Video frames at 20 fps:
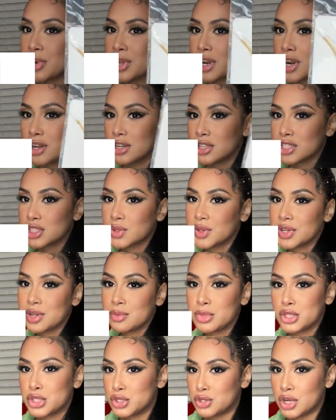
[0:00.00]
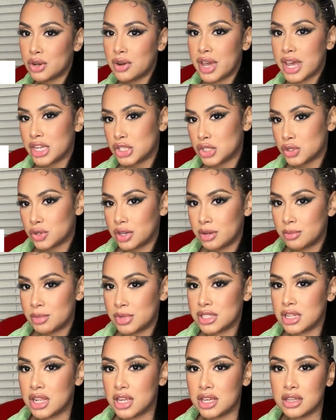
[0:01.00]
put it on the screen. But you know, angel
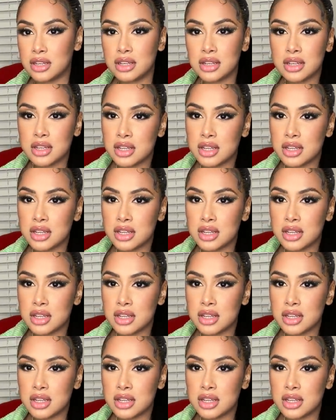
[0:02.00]
numbers, like